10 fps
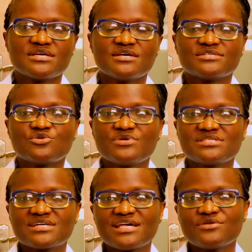So
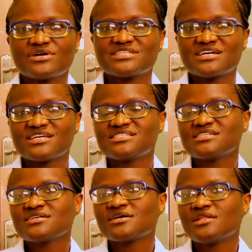basically, you are targeting
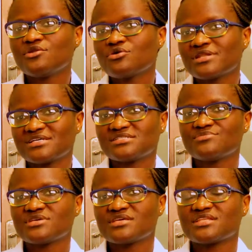low glycemic
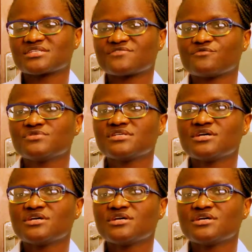index foods,